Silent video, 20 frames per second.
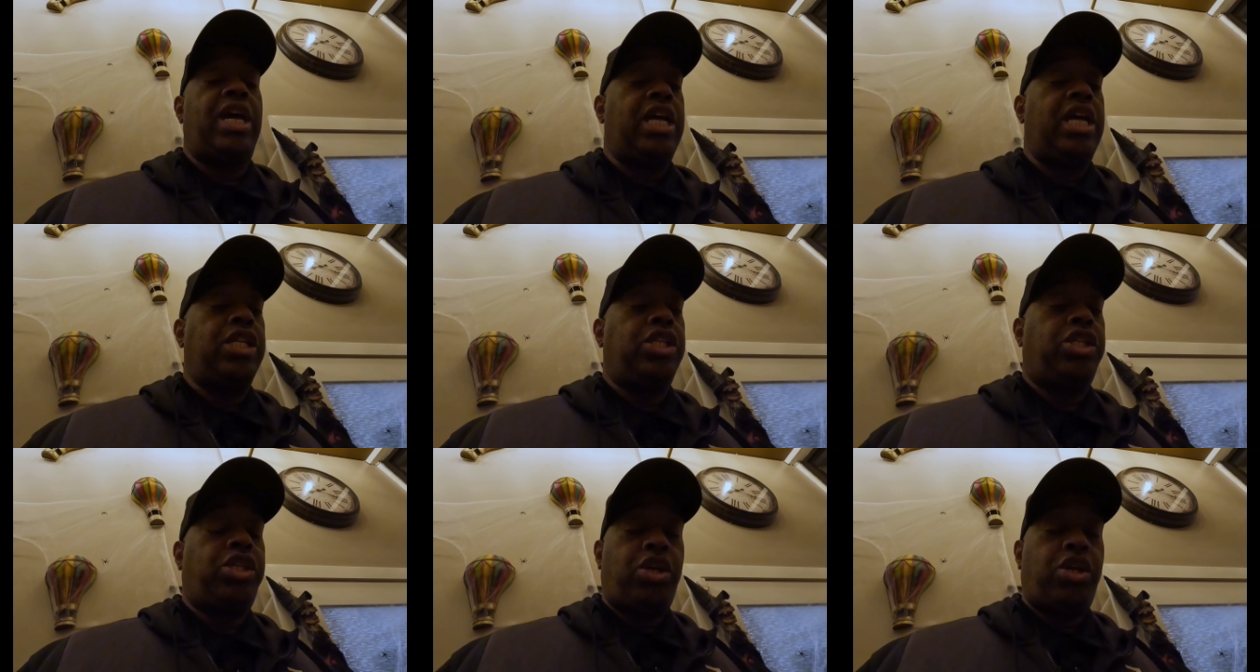
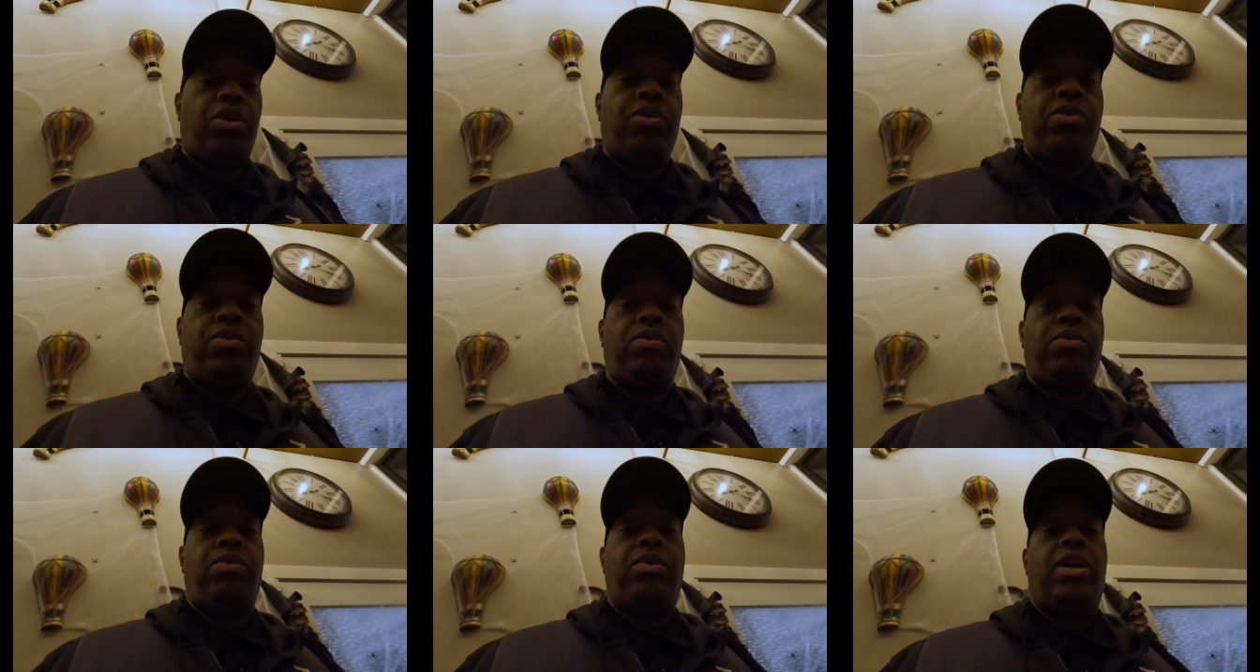And
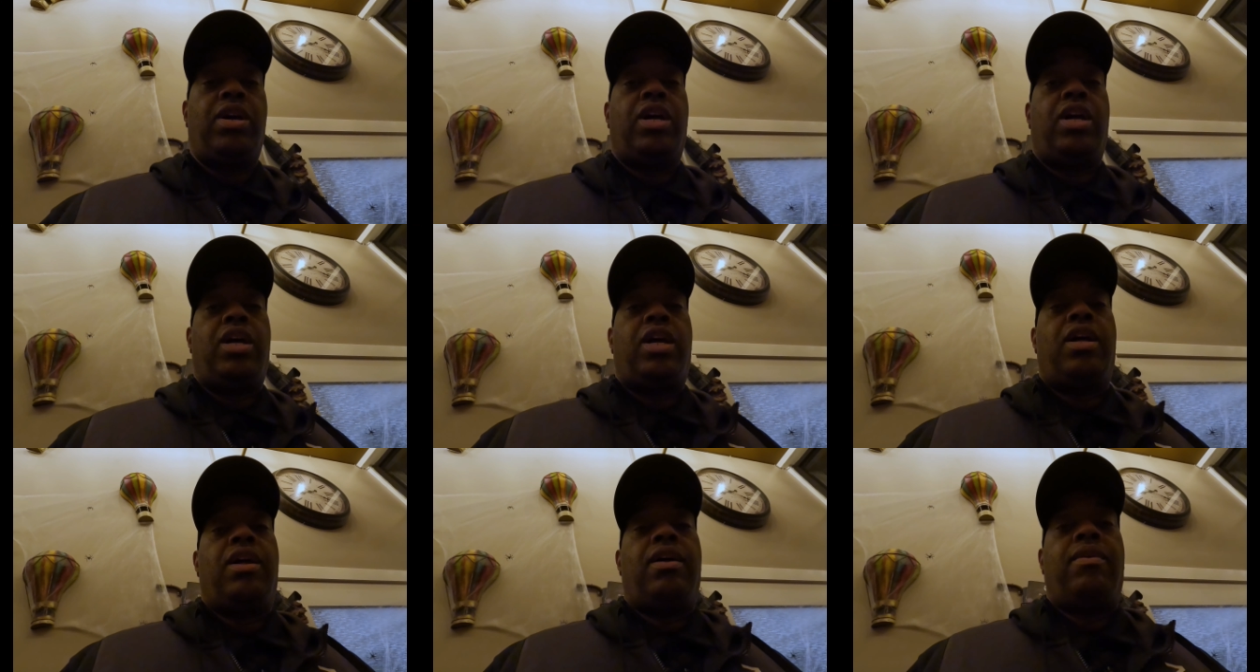two,
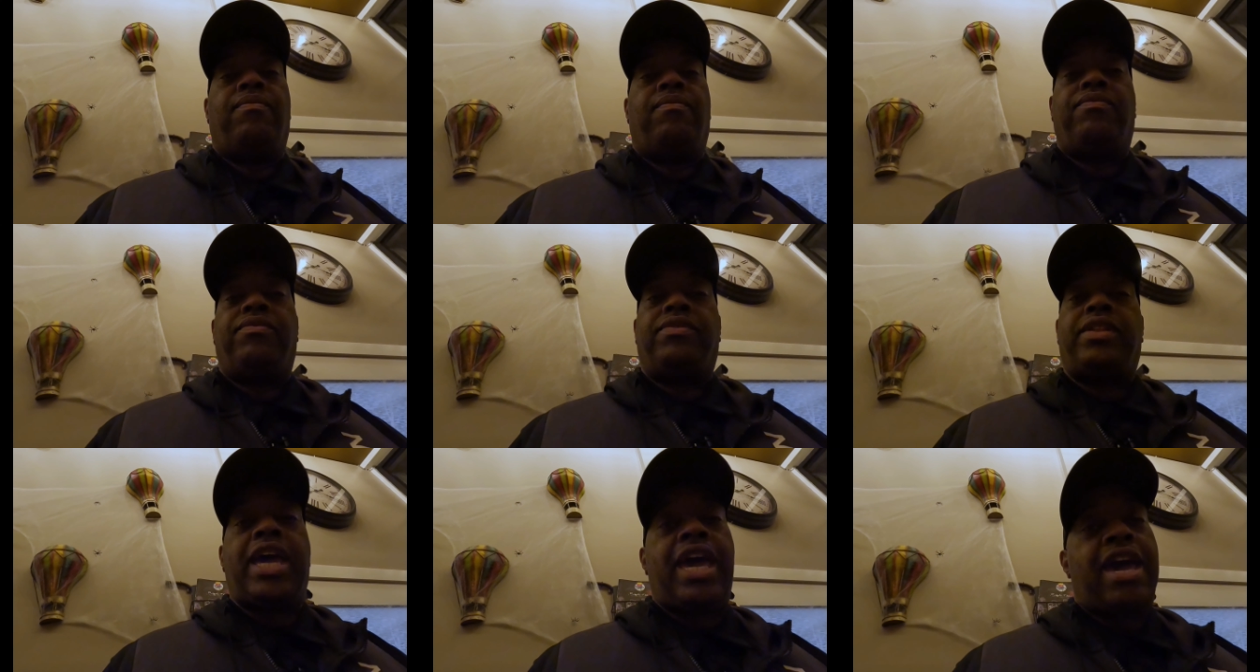
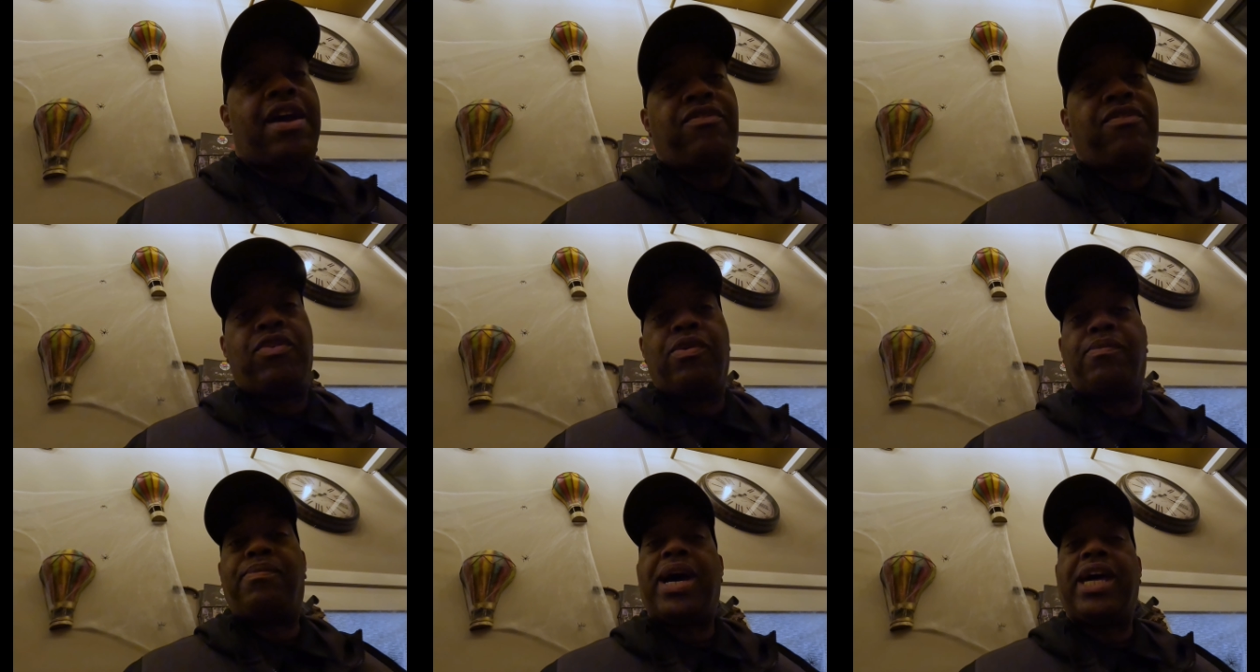they have
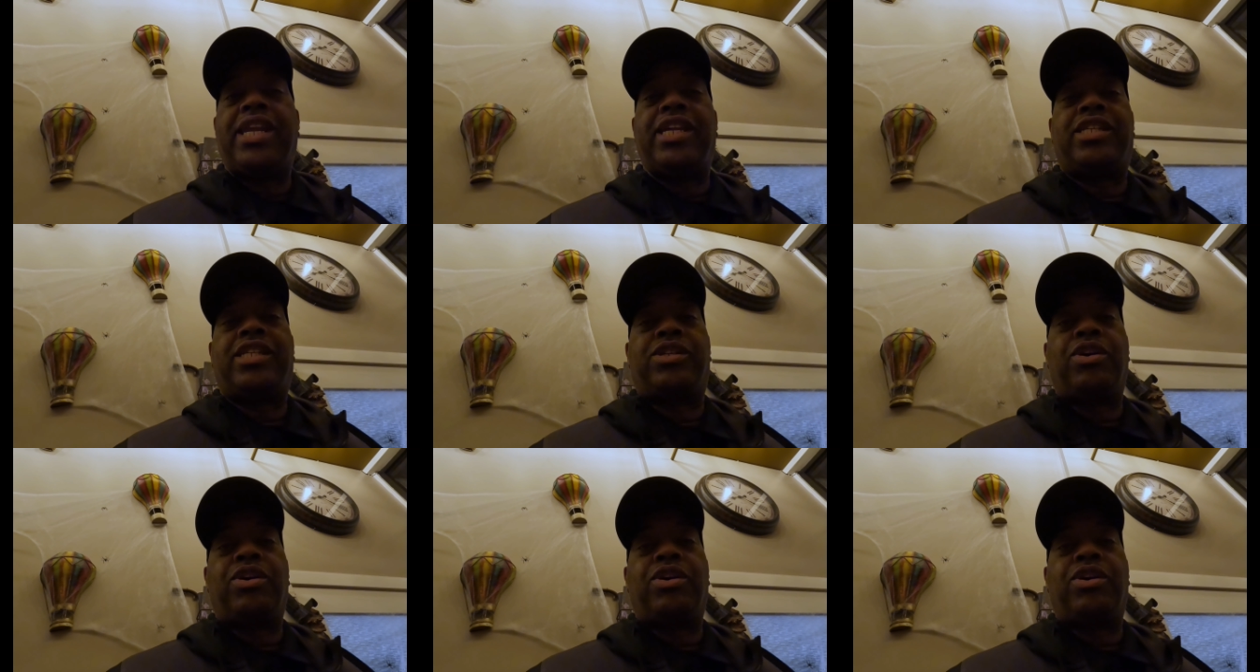robotic